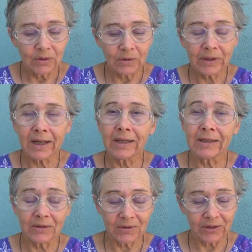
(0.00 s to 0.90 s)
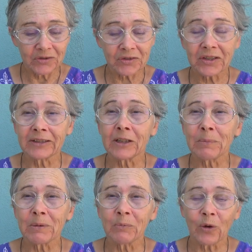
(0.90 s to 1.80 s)
Okay, so there's just a little
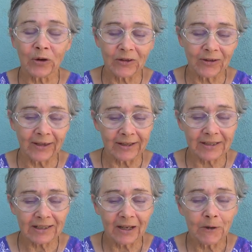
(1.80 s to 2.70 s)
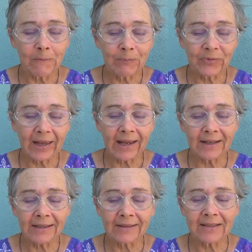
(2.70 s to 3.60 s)
bit more to this. They
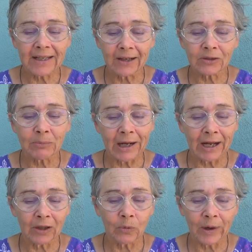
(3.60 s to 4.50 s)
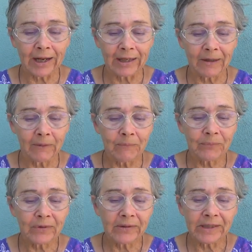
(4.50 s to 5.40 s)
had not sailed a mile away,
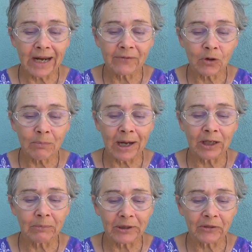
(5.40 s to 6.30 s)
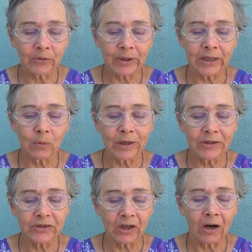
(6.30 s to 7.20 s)
never a mile but three,
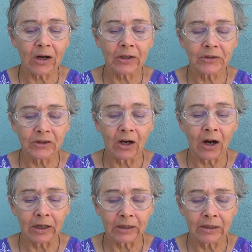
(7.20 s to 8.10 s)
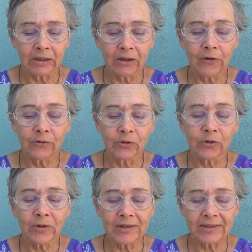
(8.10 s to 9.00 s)
when dark, dark
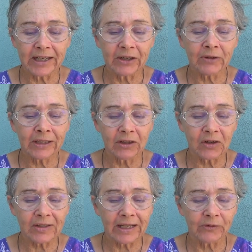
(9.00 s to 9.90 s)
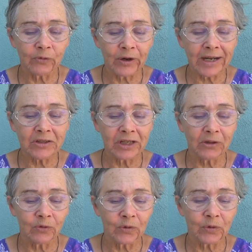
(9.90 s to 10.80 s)
grew his eerie looks and
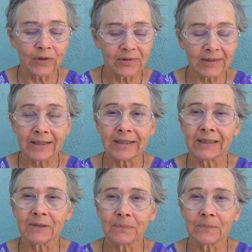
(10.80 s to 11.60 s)
raging grew the sea.